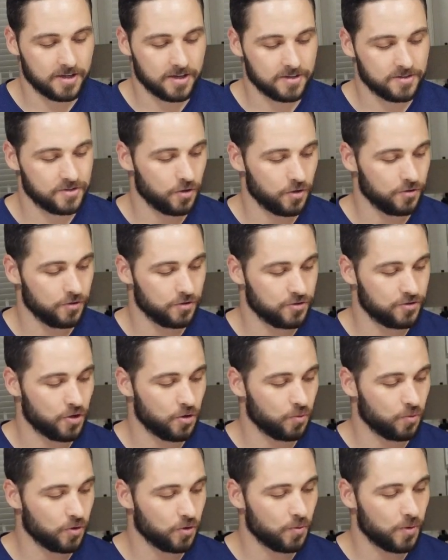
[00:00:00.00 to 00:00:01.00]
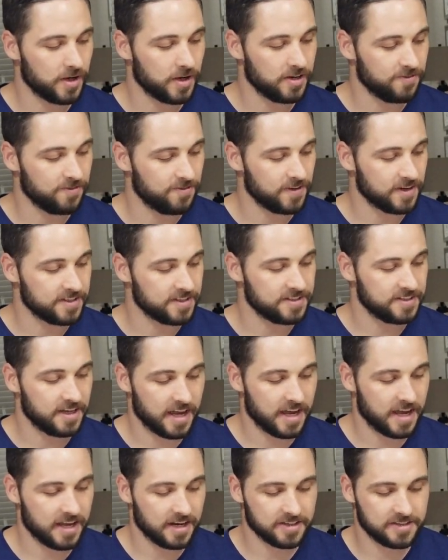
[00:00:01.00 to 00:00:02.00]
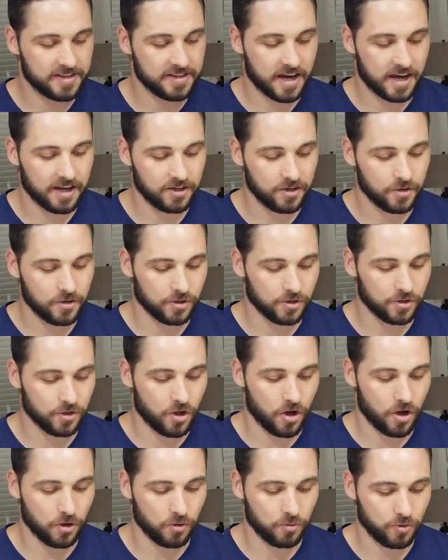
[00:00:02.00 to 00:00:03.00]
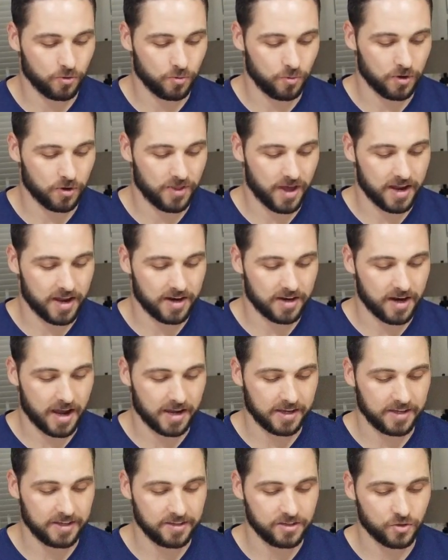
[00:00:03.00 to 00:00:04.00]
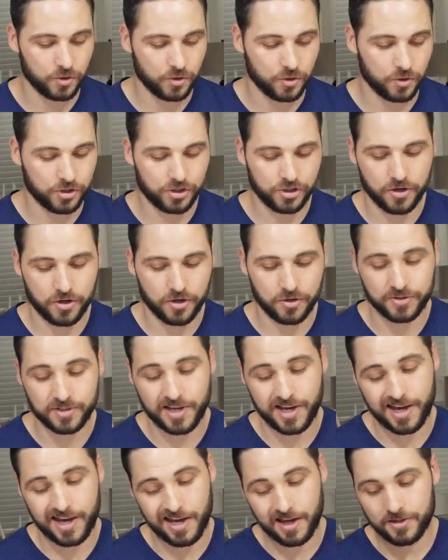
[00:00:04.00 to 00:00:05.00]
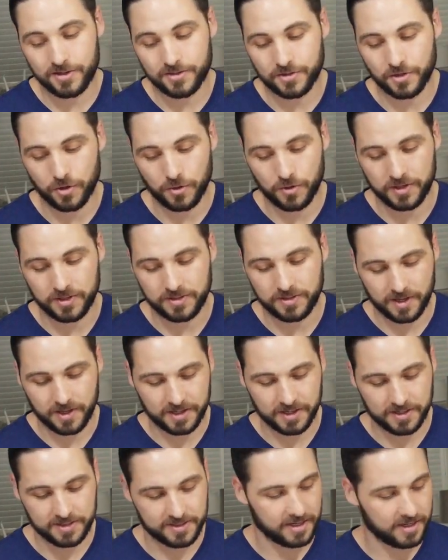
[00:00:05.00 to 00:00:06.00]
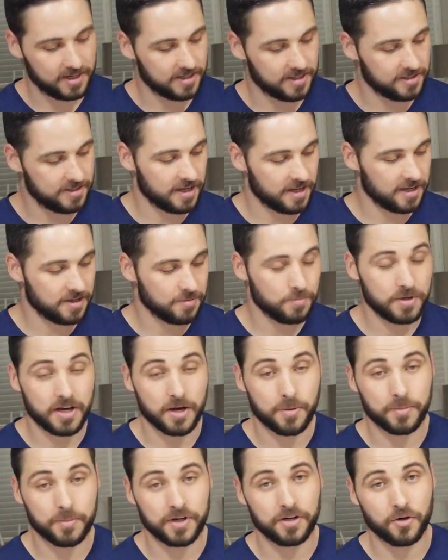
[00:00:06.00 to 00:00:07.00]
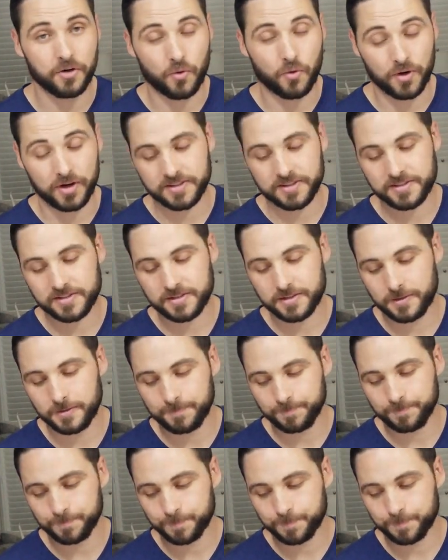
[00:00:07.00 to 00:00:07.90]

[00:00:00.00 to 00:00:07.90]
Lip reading: So there's no real way to fix it, and it kind of goes along with where that Nike swoosh goes. So like I said, it can become an annoyance.